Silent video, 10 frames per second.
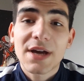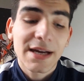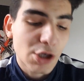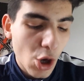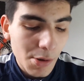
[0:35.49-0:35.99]

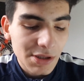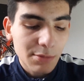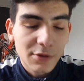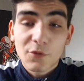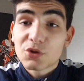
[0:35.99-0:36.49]
and comment down
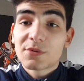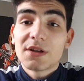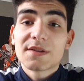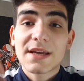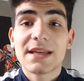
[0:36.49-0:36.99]
below thoughts,
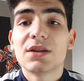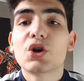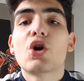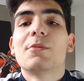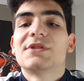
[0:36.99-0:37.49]
opinions in the
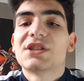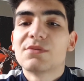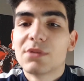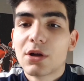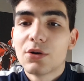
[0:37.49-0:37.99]
comment
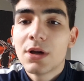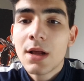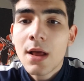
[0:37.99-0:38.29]
section below.